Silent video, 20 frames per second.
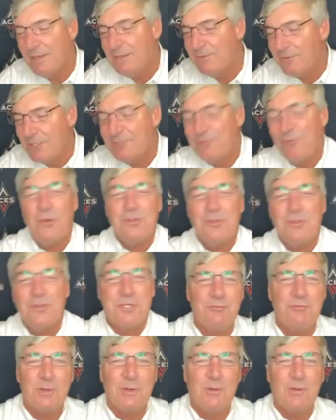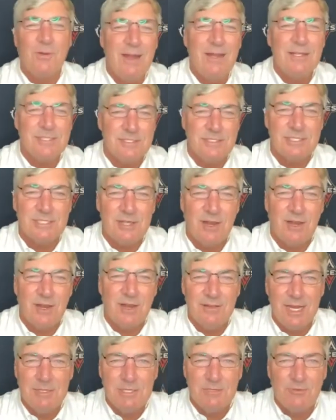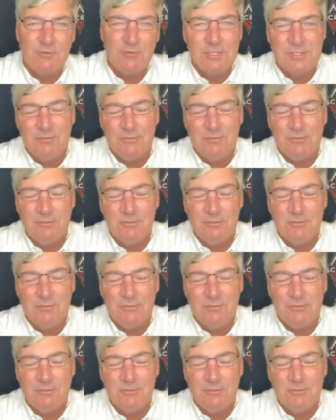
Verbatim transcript: it's fortunate for Aquinas in the starting line.